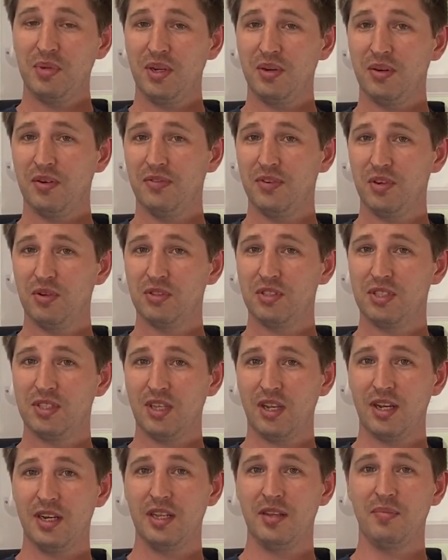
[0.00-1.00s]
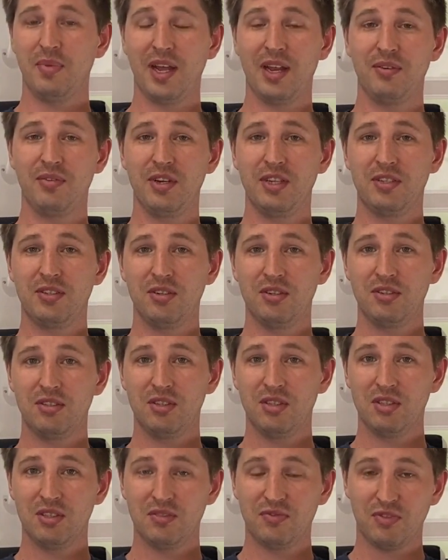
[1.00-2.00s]
peer-reviewed study by
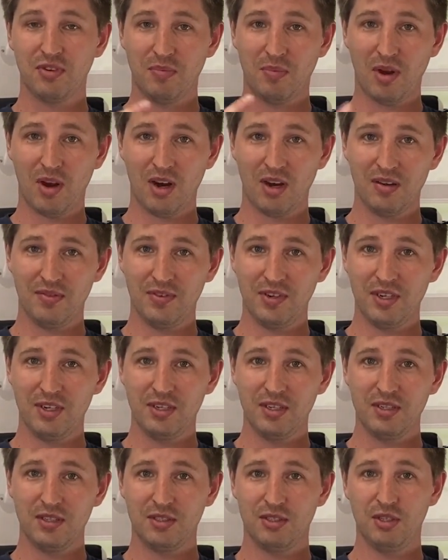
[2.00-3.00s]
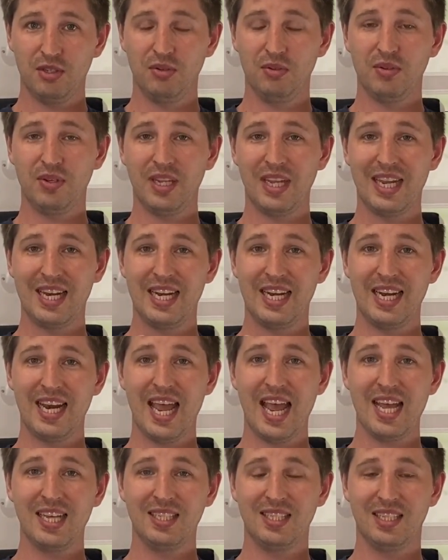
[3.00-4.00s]
researchers from Harvard, Duke, and
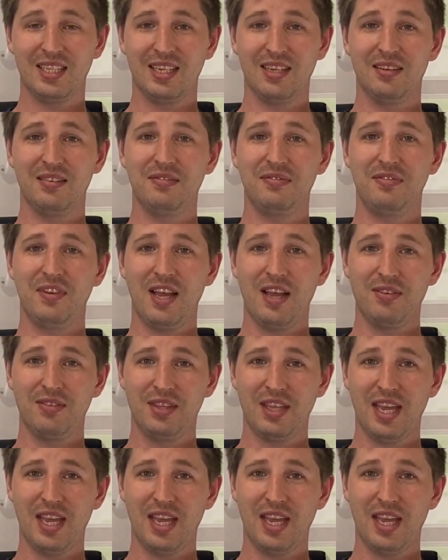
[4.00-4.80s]
NASA found